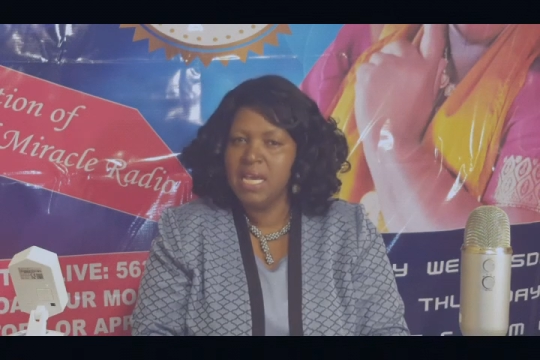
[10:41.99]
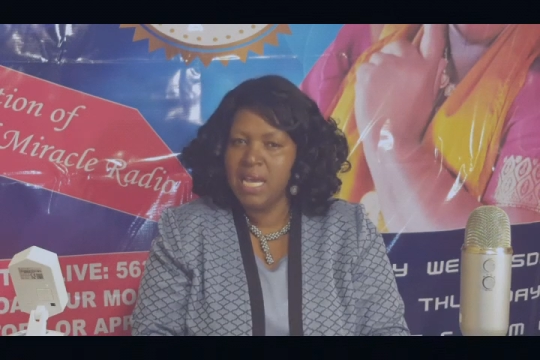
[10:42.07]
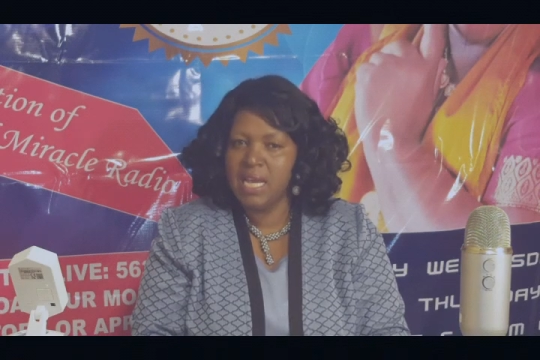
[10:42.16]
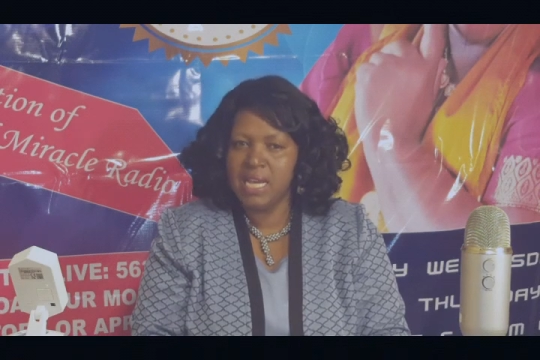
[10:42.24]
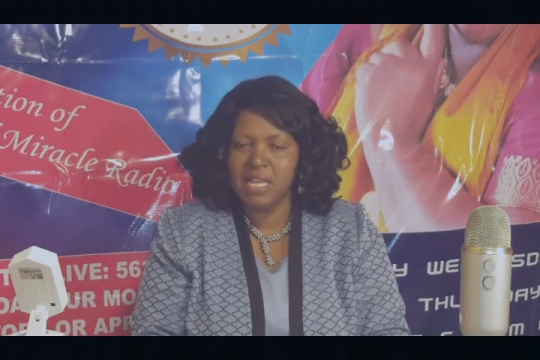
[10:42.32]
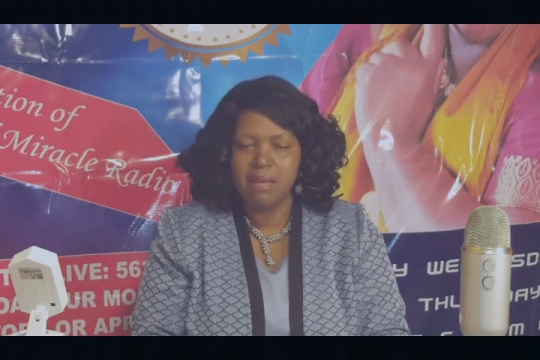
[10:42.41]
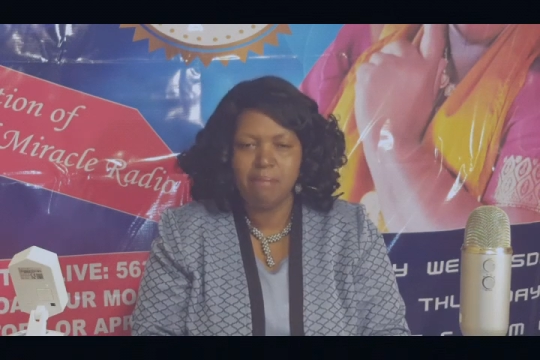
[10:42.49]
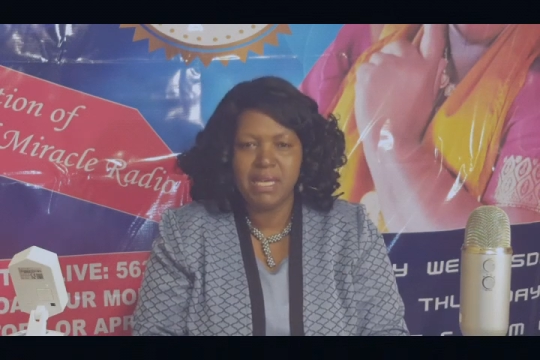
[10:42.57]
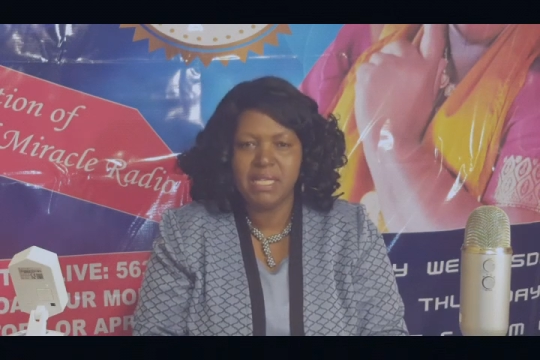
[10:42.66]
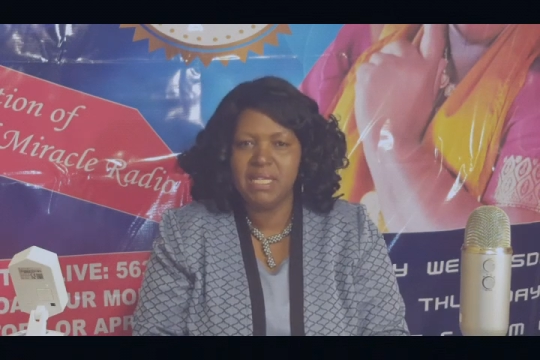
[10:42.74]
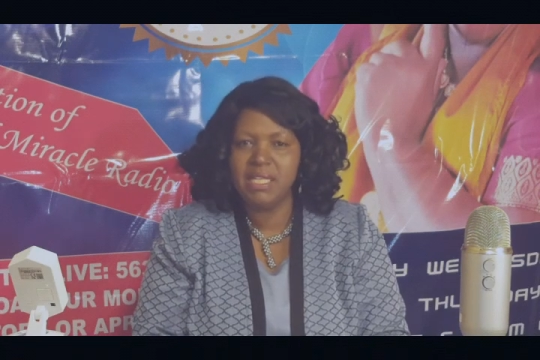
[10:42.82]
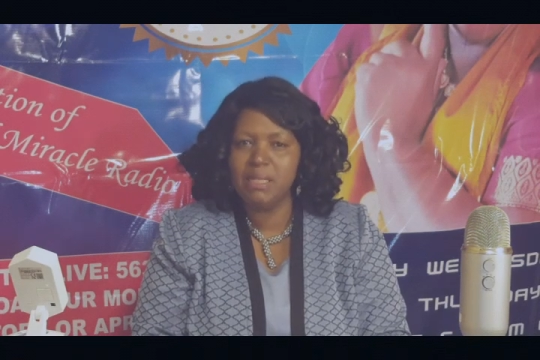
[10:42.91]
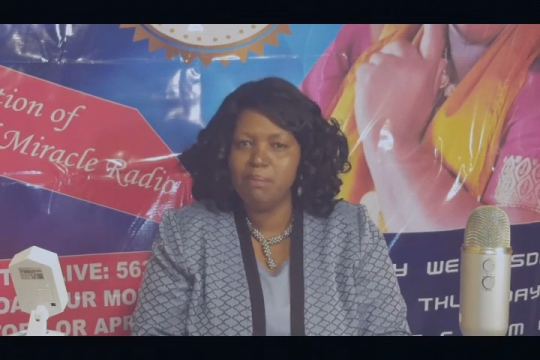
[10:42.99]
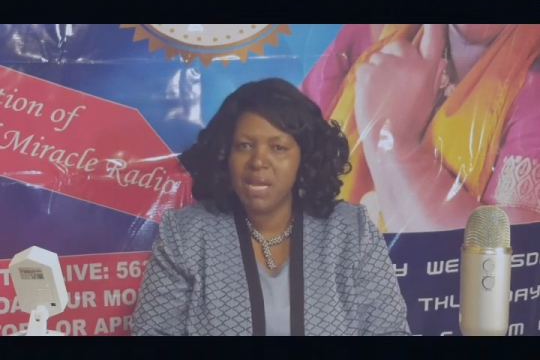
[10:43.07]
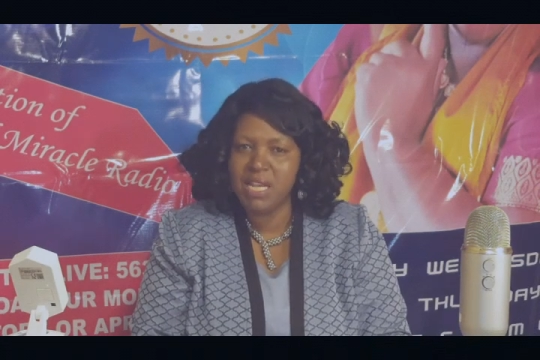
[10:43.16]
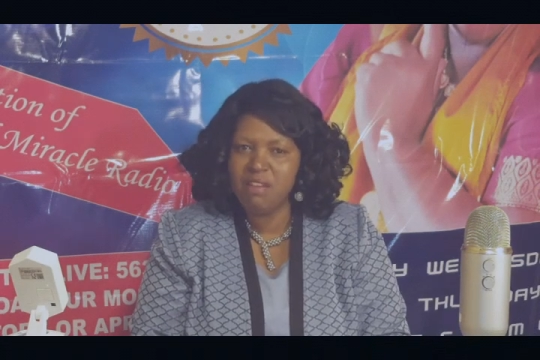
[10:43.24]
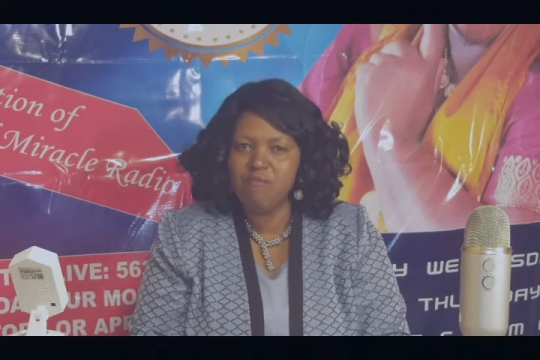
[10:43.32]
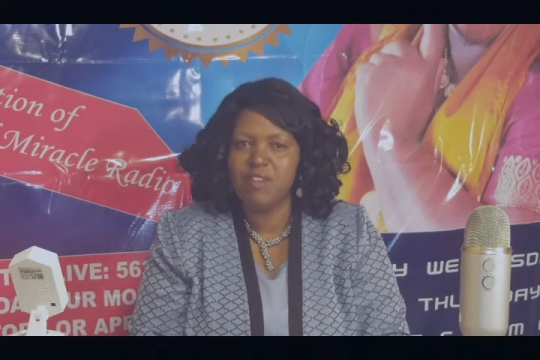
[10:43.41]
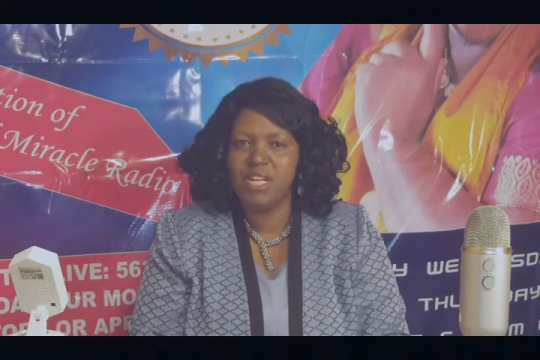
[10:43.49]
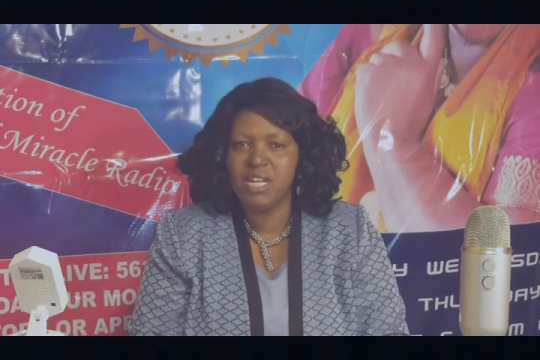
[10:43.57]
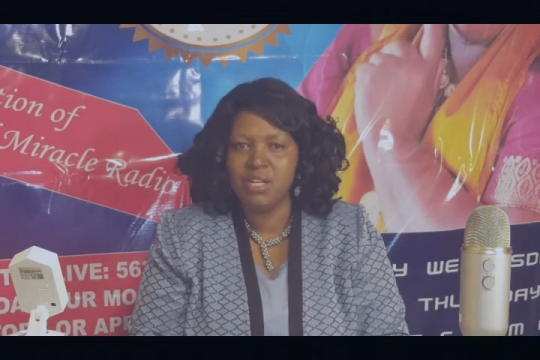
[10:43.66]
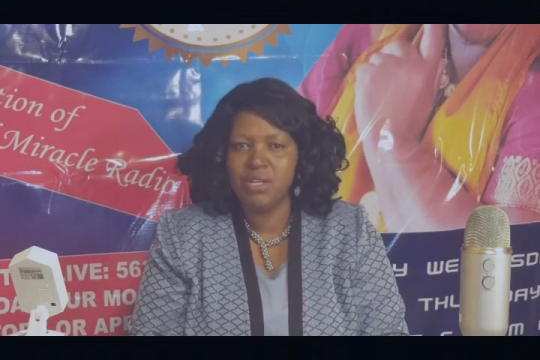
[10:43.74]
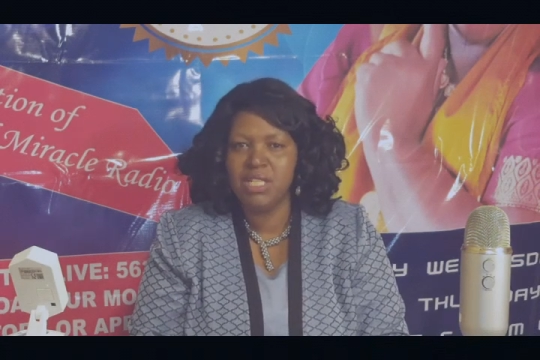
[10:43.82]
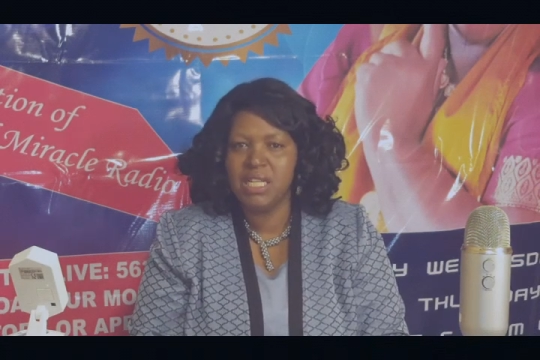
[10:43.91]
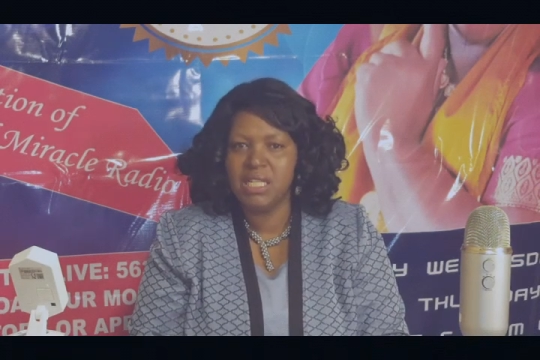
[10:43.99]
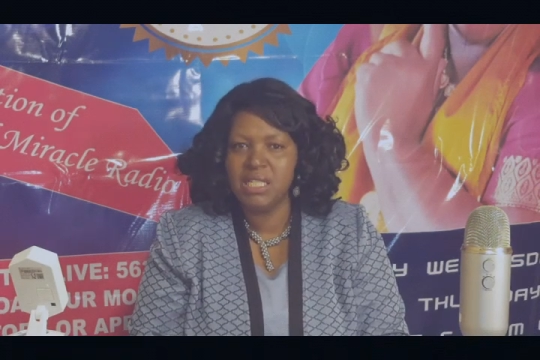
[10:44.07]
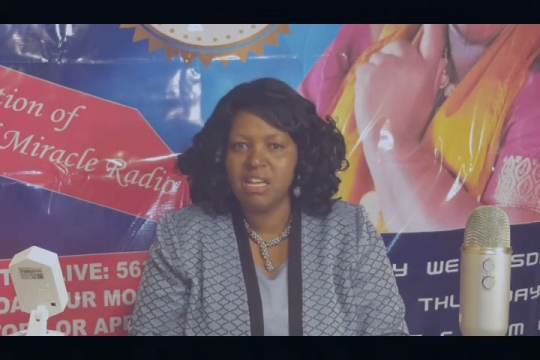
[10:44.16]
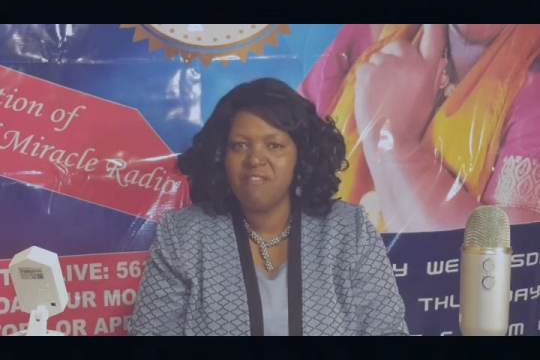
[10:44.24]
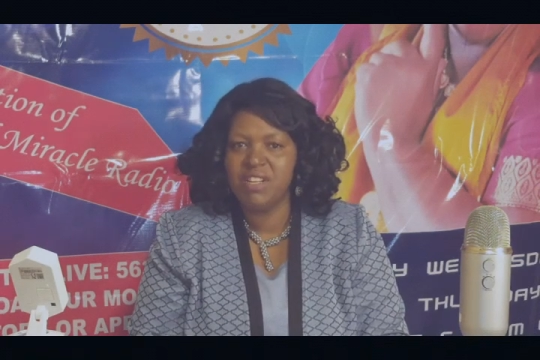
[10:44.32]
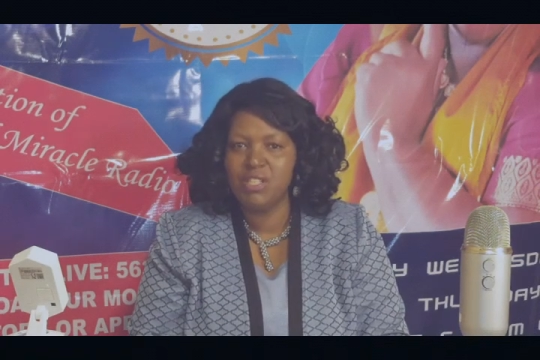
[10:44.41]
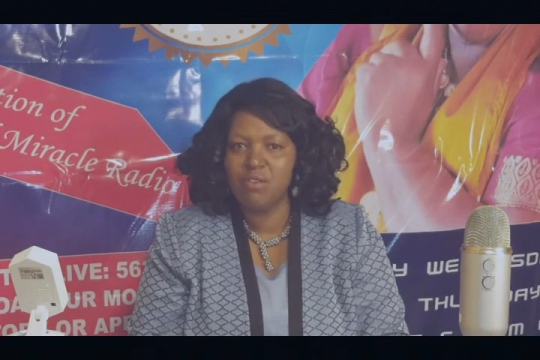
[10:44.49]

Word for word: and other messages by different anointed servants